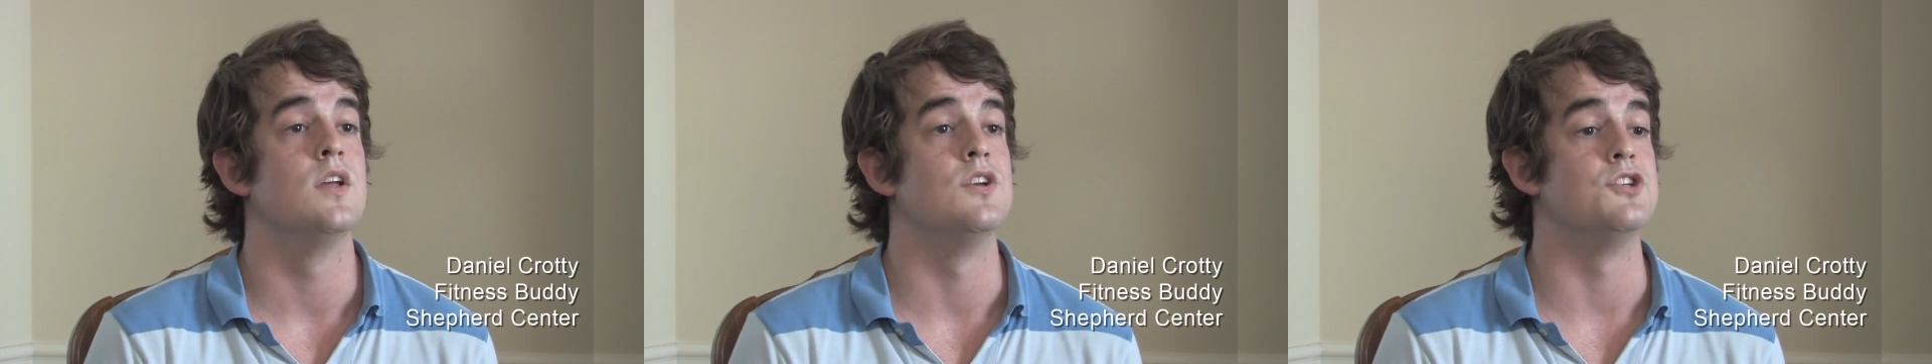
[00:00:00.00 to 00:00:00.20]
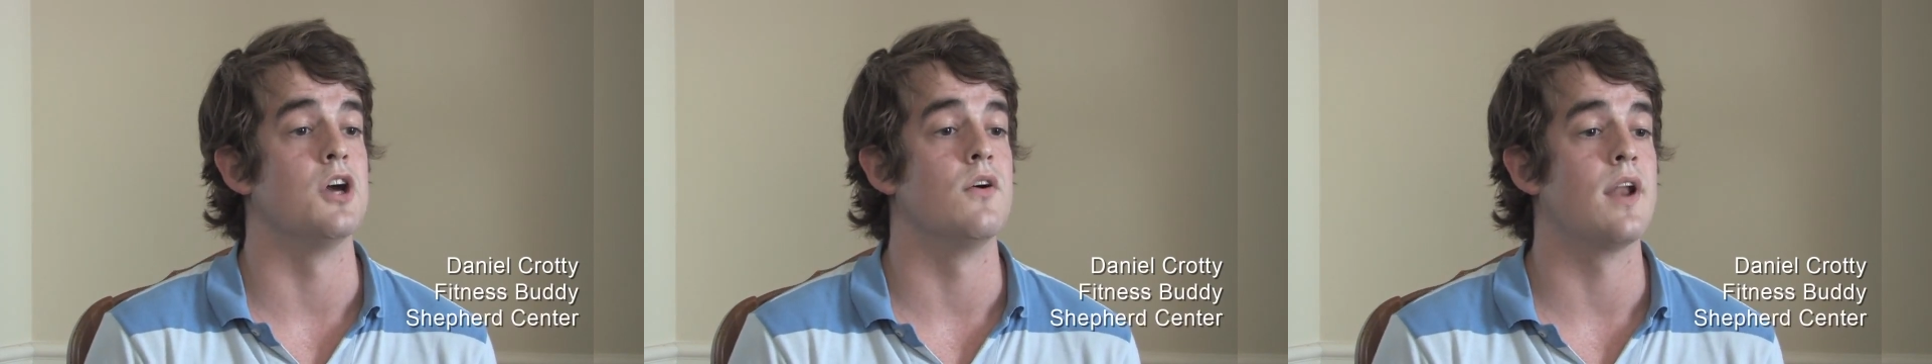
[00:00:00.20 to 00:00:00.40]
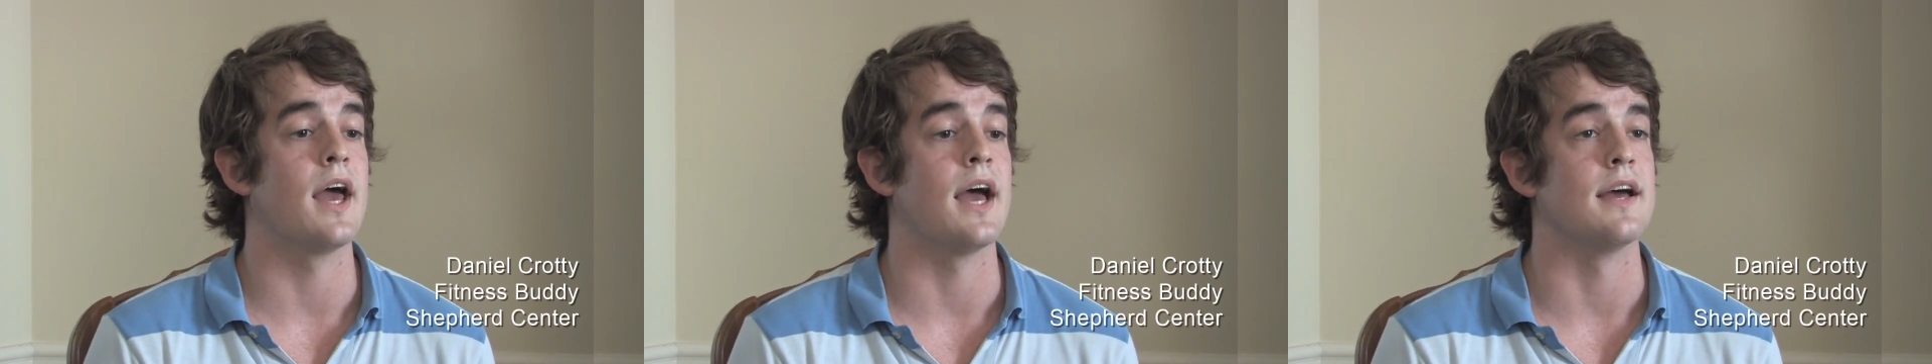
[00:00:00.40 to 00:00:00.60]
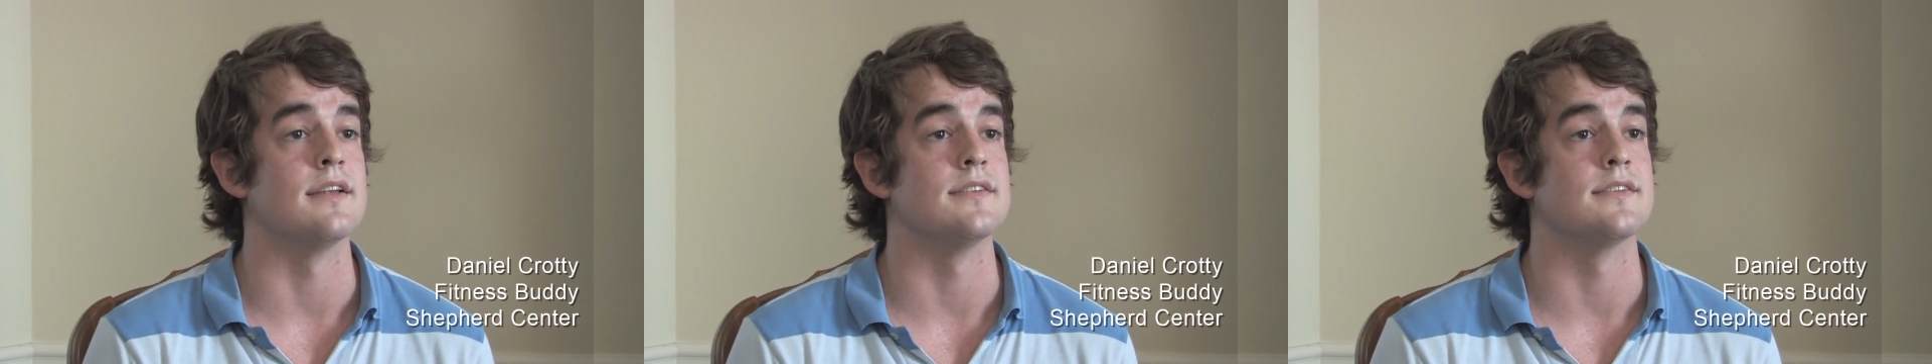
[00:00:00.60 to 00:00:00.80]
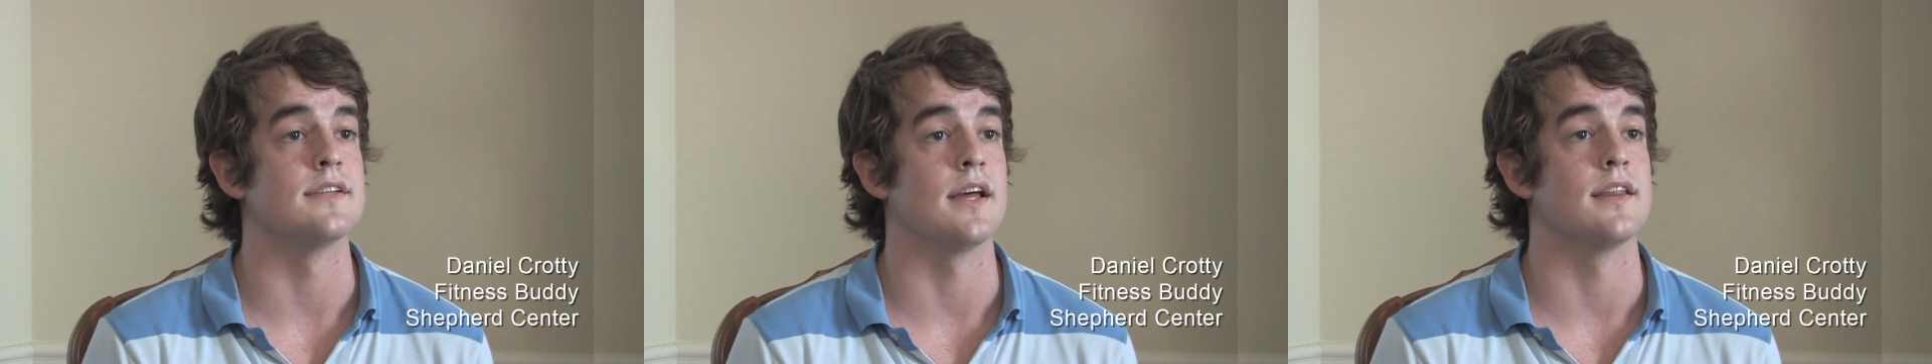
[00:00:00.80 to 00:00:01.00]
Joan
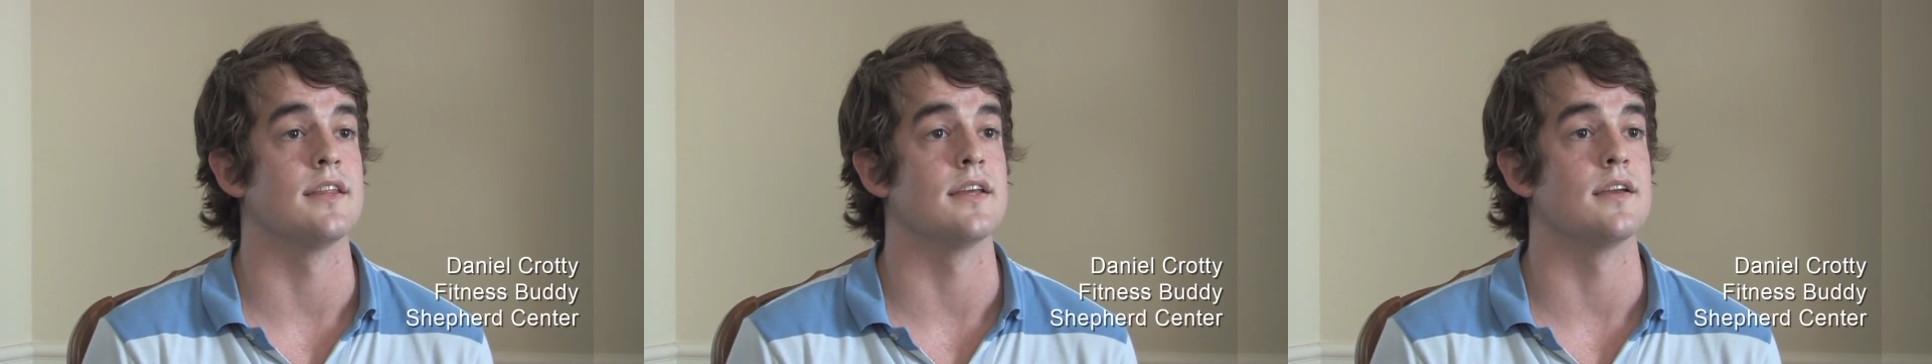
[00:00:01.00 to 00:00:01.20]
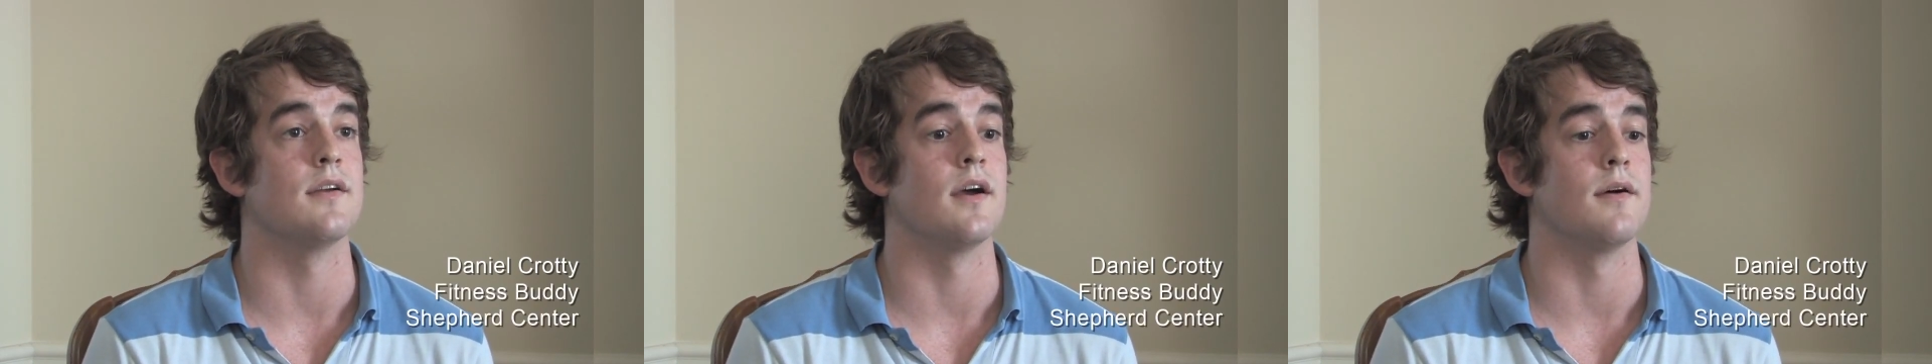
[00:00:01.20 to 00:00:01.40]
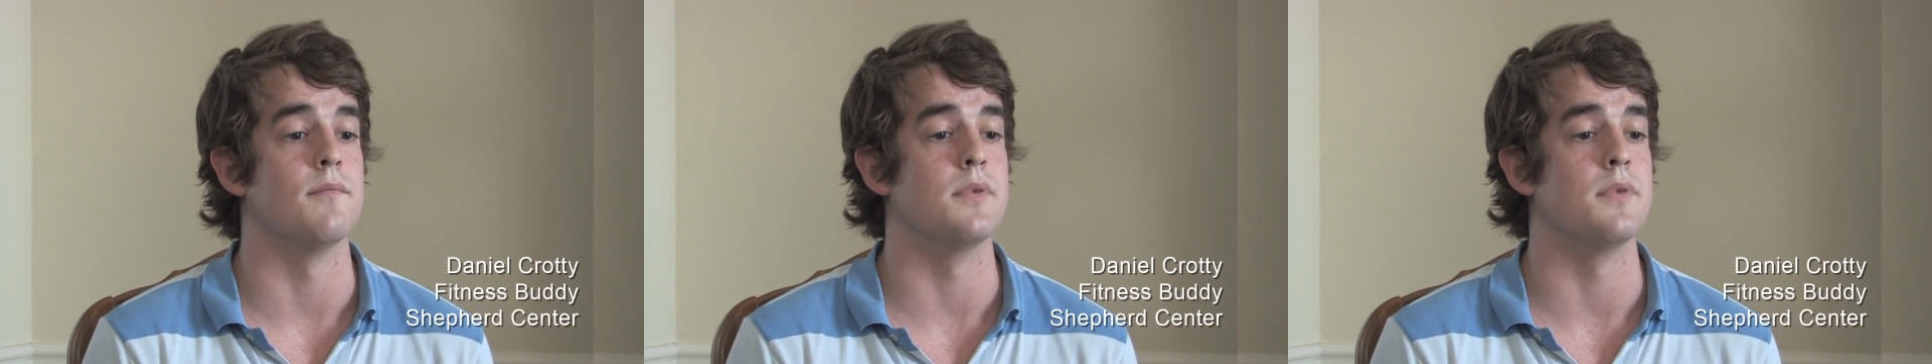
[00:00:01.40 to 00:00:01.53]
has, I think uh,